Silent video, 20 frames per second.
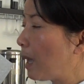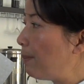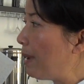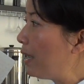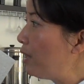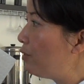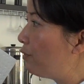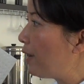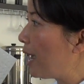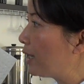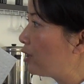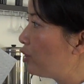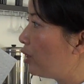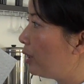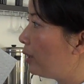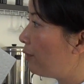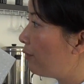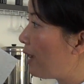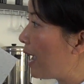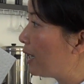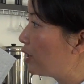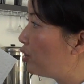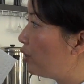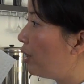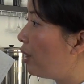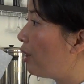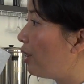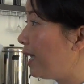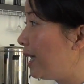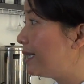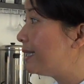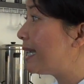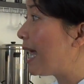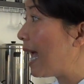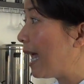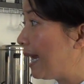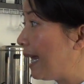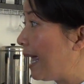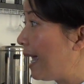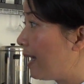manufacturing, the factory are in
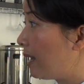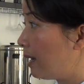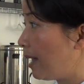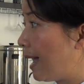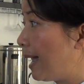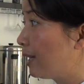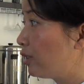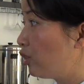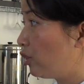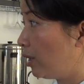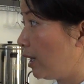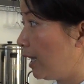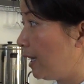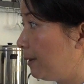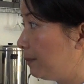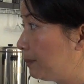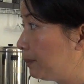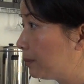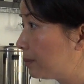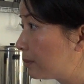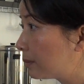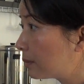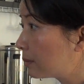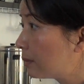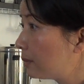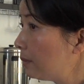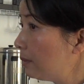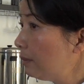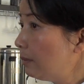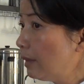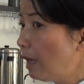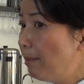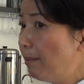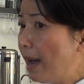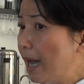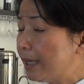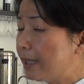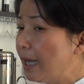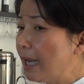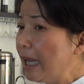Thailand actually.
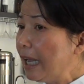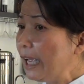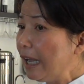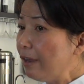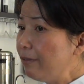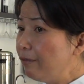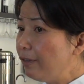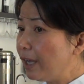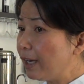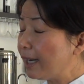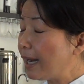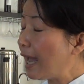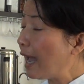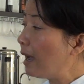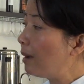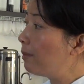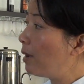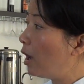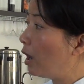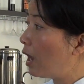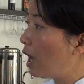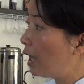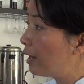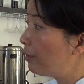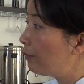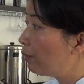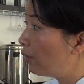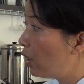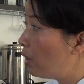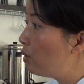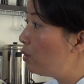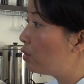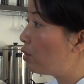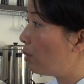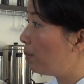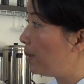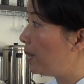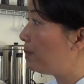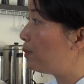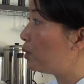But in Vietnam, a lot of
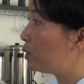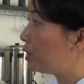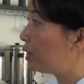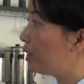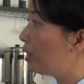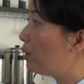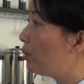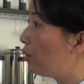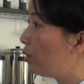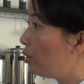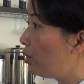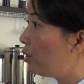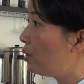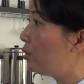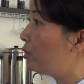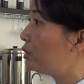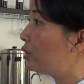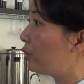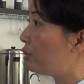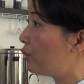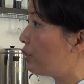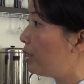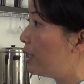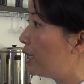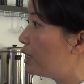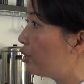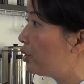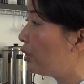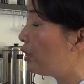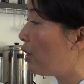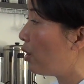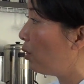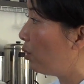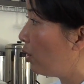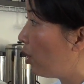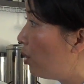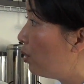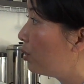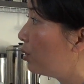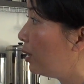local people still use the traditional
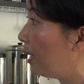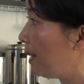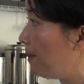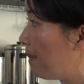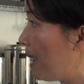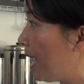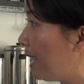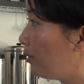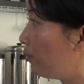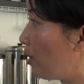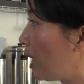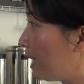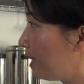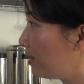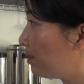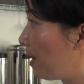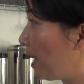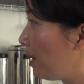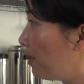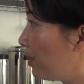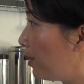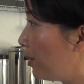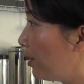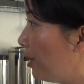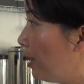locally made rice paper.